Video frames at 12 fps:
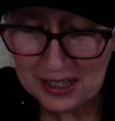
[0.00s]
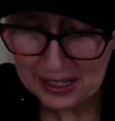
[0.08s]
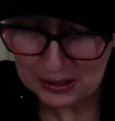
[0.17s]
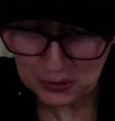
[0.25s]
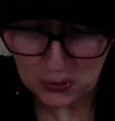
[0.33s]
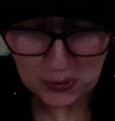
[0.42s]

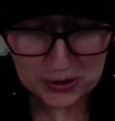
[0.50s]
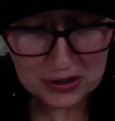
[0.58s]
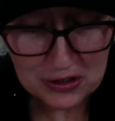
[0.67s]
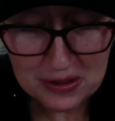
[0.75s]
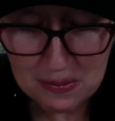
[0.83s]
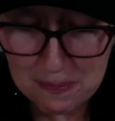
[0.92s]
according
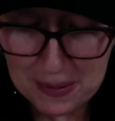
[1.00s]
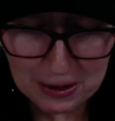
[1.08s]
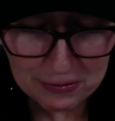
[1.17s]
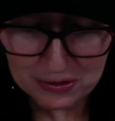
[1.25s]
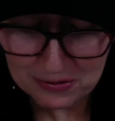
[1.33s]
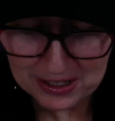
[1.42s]
to the
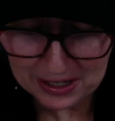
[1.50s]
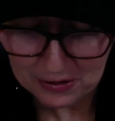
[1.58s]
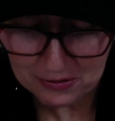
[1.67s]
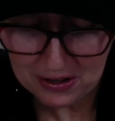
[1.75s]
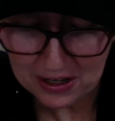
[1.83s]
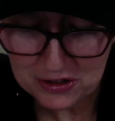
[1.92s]
mouth of
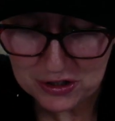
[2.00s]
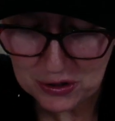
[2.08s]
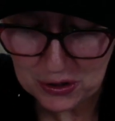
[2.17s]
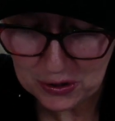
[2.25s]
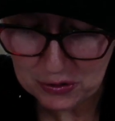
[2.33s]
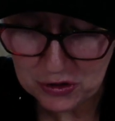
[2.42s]
Yehovah to
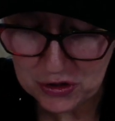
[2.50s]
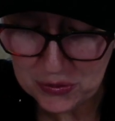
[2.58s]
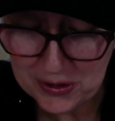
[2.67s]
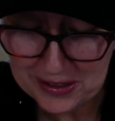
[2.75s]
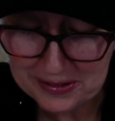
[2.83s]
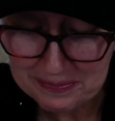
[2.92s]

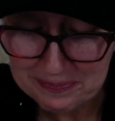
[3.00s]
Yehoshua.